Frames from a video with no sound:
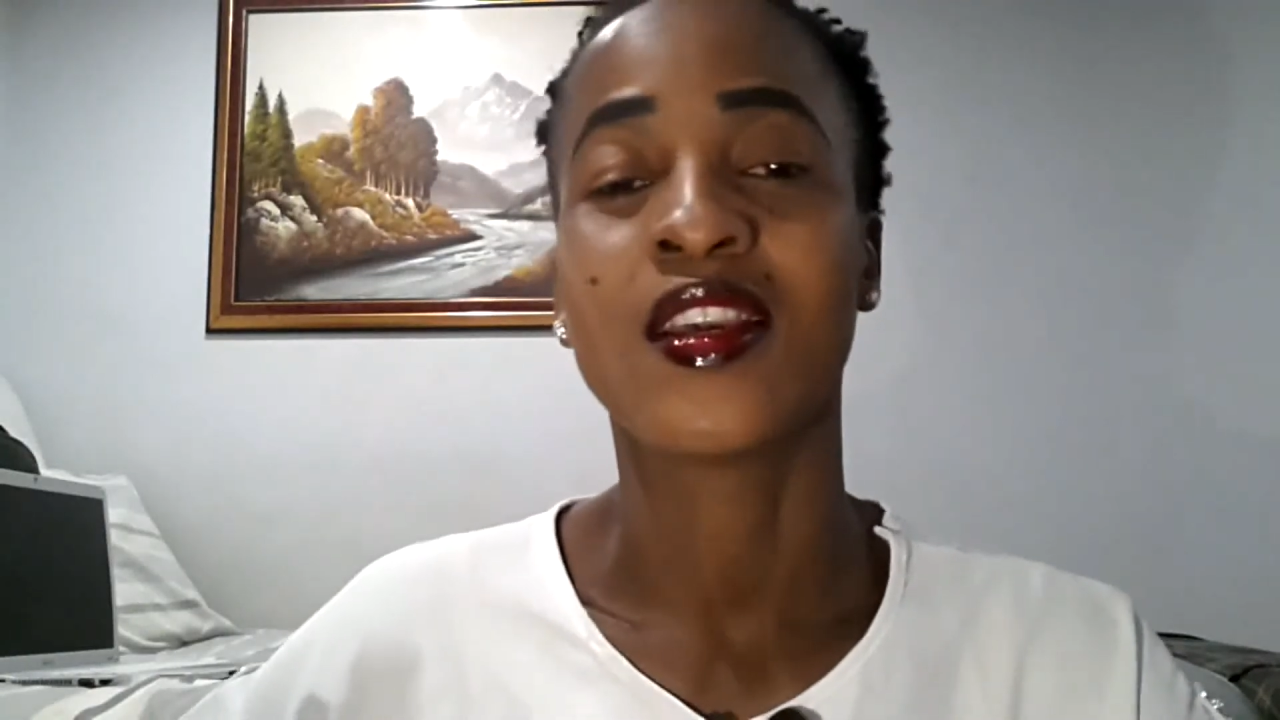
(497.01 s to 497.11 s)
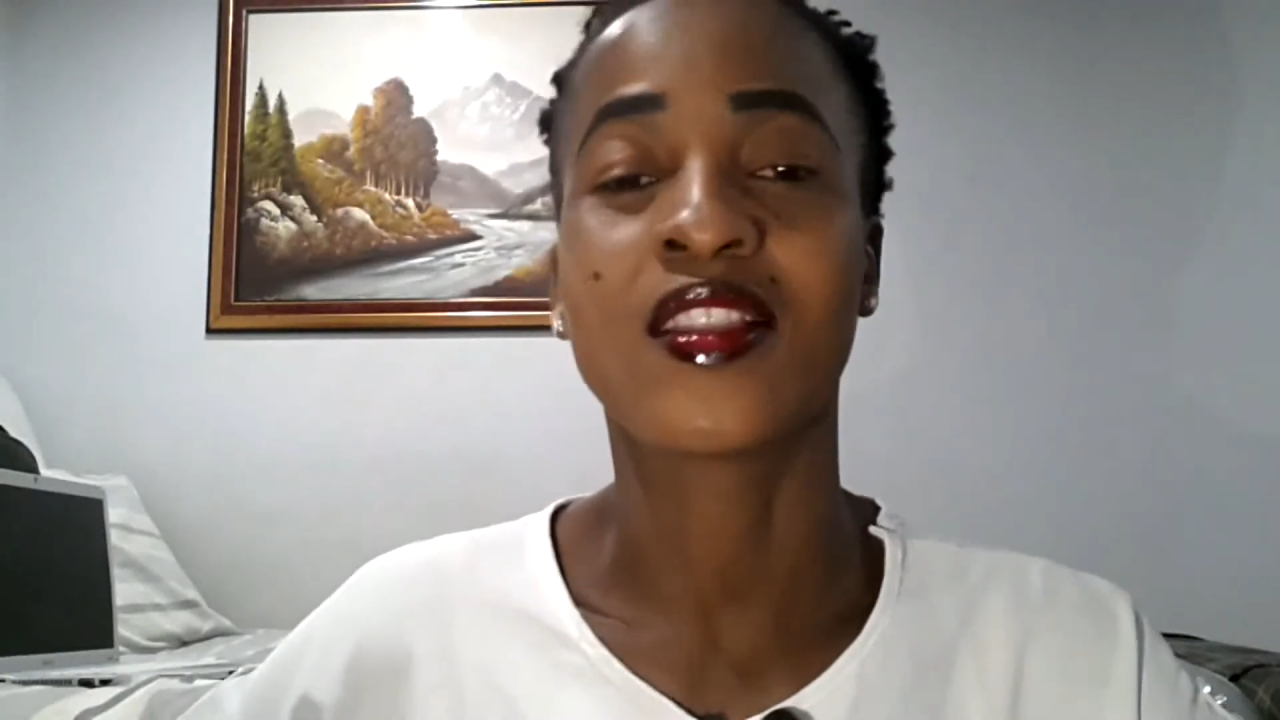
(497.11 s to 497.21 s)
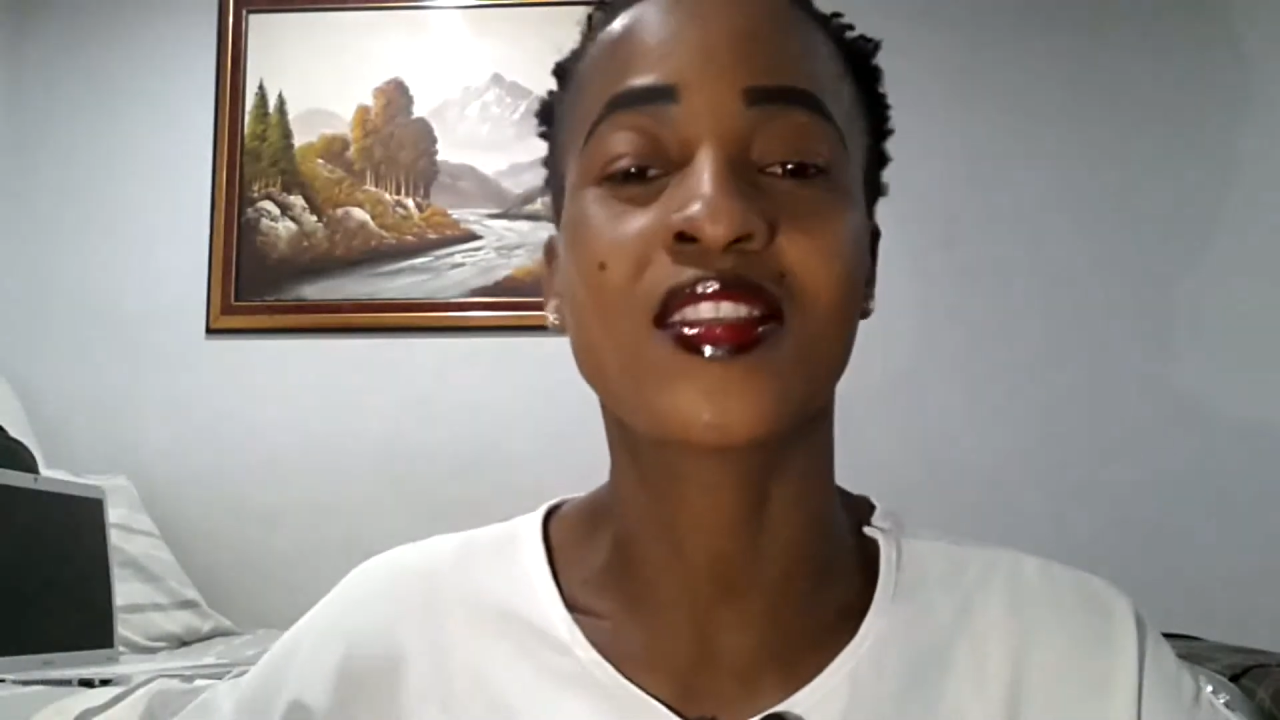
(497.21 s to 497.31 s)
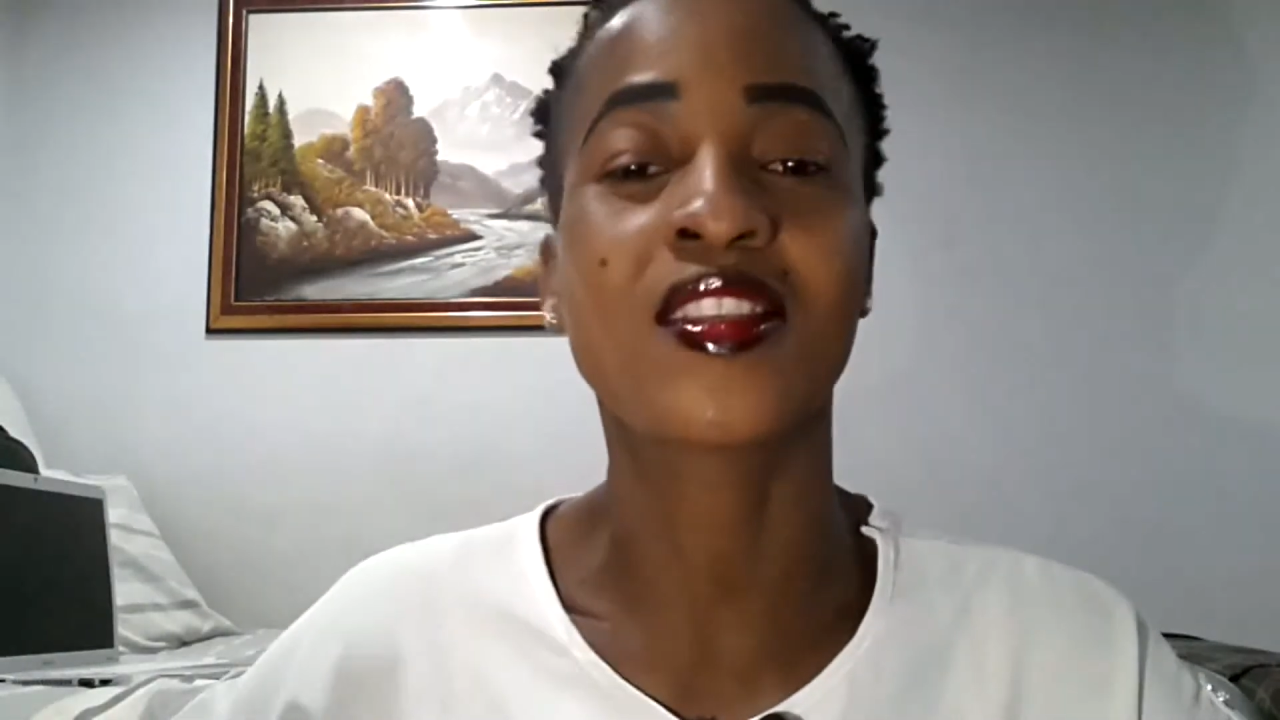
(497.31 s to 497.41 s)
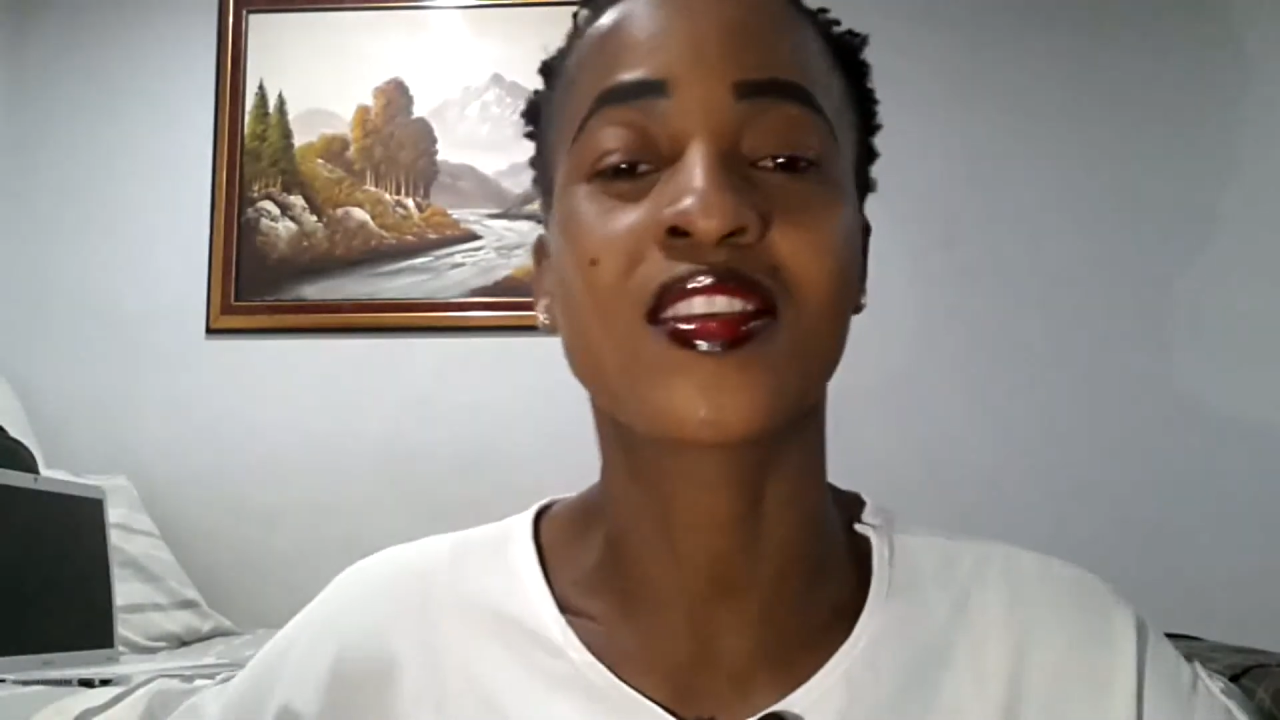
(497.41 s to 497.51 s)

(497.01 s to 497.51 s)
this thing